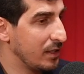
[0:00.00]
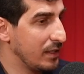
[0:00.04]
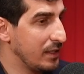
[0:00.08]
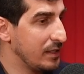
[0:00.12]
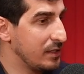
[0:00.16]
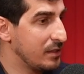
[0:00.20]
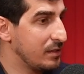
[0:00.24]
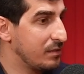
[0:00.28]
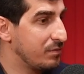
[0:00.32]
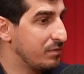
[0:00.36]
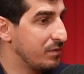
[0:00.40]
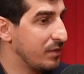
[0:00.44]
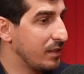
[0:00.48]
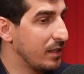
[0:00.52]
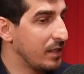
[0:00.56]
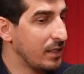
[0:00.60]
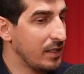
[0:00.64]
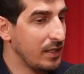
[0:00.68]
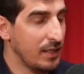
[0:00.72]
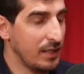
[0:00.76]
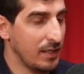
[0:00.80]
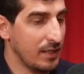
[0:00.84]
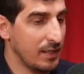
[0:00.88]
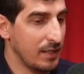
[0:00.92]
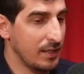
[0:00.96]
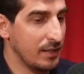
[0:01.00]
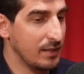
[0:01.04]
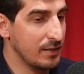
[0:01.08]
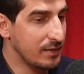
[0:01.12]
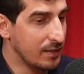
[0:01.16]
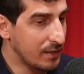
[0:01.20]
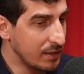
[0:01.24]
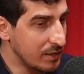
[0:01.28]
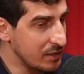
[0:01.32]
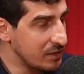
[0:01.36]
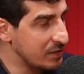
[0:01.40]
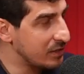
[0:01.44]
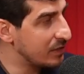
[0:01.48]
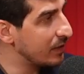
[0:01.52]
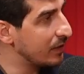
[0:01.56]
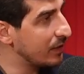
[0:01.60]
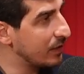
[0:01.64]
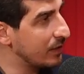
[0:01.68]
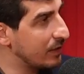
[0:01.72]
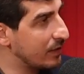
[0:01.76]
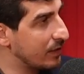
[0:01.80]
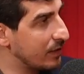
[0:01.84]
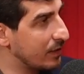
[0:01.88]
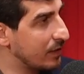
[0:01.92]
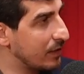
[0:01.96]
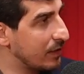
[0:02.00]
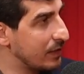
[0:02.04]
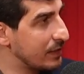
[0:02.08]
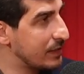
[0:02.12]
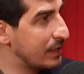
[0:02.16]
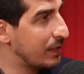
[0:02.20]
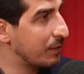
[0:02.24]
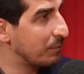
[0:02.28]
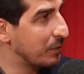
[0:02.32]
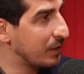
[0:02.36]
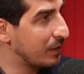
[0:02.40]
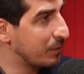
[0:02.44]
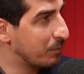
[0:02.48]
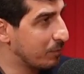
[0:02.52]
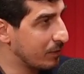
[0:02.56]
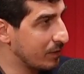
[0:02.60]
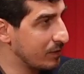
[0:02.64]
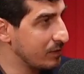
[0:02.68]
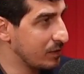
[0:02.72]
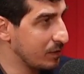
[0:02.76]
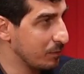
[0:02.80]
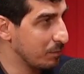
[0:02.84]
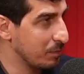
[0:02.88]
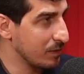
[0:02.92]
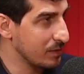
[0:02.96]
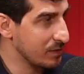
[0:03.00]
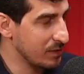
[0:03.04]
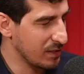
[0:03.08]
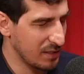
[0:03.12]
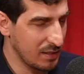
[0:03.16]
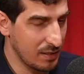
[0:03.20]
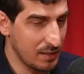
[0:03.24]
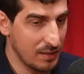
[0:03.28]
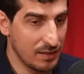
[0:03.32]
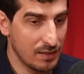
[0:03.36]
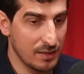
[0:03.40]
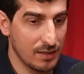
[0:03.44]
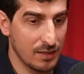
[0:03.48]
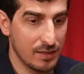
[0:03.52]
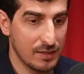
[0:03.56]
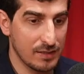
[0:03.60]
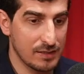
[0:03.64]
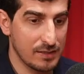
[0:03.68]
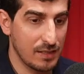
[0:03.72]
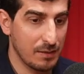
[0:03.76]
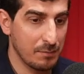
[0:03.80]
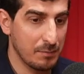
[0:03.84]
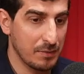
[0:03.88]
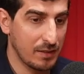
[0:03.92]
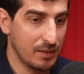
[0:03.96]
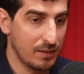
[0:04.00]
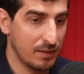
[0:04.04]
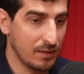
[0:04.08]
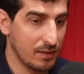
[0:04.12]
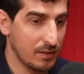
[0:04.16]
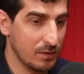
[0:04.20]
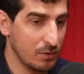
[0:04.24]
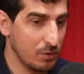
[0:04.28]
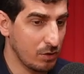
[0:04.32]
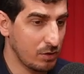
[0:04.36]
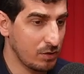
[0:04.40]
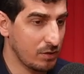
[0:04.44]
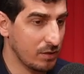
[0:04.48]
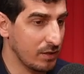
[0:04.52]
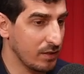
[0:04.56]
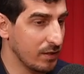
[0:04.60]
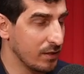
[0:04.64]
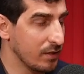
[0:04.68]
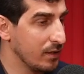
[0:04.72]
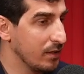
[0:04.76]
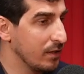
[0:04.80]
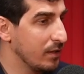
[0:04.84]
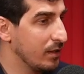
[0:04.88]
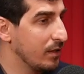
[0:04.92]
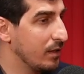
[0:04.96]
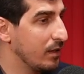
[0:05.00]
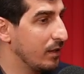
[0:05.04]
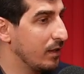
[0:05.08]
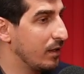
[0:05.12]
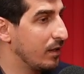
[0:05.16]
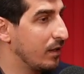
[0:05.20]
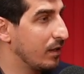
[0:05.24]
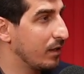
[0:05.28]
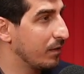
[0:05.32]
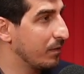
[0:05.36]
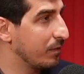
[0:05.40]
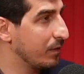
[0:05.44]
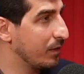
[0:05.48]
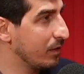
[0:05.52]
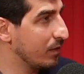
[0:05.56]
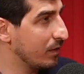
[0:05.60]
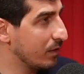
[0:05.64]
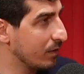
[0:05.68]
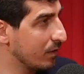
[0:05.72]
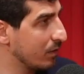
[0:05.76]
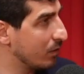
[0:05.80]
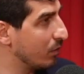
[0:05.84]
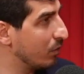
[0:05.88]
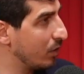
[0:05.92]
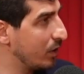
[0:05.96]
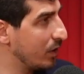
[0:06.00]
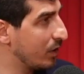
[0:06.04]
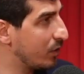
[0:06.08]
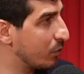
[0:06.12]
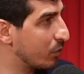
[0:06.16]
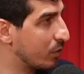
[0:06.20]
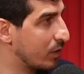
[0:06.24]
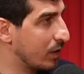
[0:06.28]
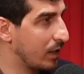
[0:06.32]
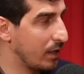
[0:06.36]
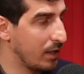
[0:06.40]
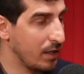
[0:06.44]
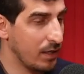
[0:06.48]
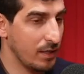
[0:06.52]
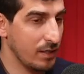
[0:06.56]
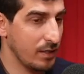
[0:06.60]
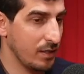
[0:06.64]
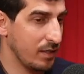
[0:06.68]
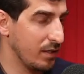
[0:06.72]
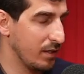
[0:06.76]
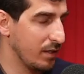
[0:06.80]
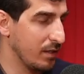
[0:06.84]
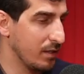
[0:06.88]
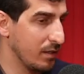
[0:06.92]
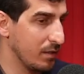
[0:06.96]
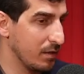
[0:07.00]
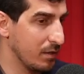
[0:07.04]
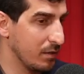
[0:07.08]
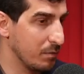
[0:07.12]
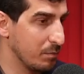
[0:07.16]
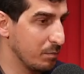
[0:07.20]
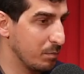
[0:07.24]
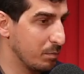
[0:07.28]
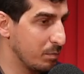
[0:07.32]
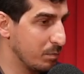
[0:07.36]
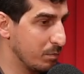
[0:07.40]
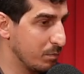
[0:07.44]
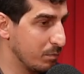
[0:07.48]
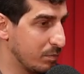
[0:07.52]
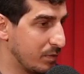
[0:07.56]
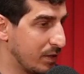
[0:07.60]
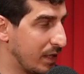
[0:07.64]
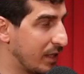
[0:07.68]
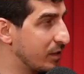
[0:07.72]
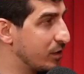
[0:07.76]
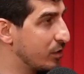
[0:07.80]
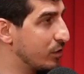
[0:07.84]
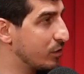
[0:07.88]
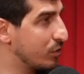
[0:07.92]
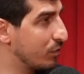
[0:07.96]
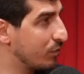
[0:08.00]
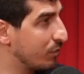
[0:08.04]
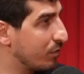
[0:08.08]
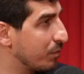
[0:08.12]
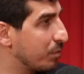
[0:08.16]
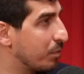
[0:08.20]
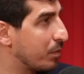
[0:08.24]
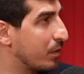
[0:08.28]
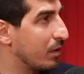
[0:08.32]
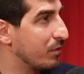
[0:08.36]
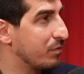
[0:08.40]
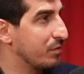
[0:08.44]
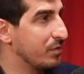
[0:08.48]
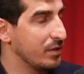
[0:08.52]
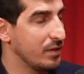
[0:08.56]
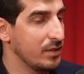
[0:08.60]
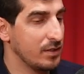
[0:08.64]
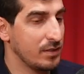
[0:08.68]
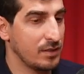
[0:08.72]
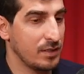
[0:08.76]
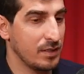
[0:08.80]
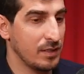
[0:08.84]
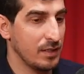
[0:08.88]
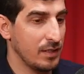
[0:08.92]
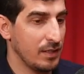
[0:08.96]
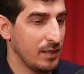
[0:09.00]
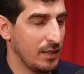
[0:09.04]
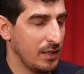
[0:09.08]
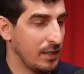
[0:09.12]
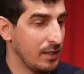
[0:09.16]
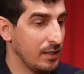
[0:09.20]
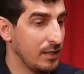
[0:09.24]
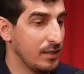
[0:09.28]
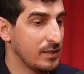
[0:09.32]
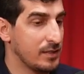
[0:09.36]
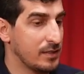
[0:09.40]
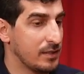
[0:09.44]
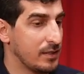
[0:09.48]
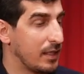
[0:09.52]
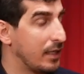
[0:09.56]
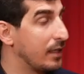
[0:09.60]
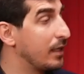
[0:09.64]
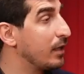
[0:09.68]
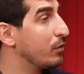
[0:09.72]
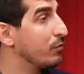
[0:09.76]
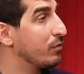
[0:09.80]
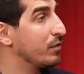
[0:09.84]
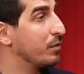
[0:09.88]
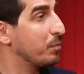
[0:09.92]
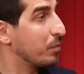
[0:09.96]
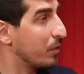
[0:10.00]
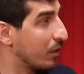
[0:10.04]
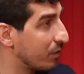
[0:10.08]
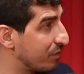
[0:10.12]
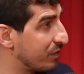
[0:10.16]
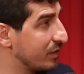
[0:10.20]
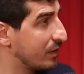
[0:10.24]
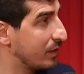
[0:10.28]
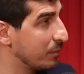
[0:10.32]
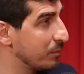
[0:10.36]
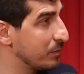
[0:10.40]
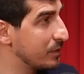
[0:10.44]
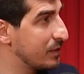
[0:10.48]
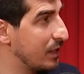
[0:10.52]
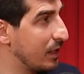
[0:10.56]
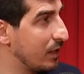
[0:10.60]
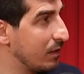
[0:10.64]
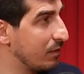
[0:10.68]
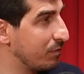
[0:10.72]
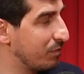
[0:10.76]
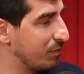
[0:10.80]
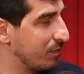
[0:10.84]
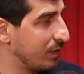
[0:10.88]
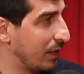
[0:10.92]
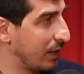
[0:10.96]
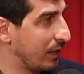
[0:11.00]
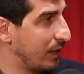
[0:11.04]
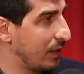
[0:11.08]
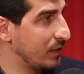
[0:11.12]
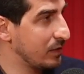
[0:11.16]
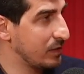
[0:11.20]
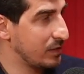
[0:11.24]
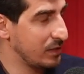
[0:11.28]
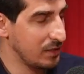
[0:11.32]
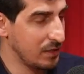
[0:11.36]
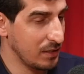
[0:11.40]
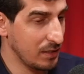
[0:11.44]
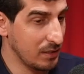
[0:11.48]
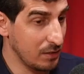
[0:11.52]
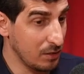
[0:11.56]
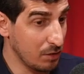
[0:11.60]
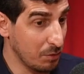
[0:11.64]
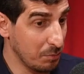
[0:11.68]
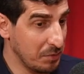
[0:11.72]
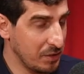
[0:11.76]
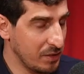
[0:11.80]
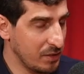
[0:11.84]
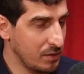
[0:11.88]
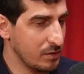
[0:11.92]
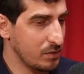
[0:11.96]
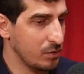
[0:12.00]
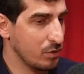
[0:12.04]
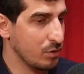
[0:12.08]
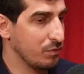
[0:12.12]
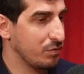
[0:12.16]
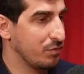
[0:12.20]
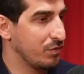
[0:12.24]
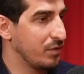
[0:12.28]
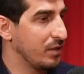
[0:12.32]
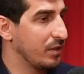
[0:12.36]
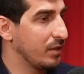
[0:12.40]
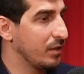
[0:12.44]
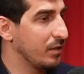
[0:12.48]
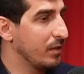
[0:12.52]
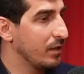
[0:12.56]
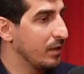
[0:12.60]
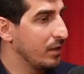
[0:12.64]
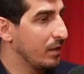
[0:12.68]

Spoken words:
is very entrenched in the Islamic principles and in the Islamic doctrine, in the Holy Quran, in the traditions of the Prophet, in the struggle of the Prophet himself against the dominance of the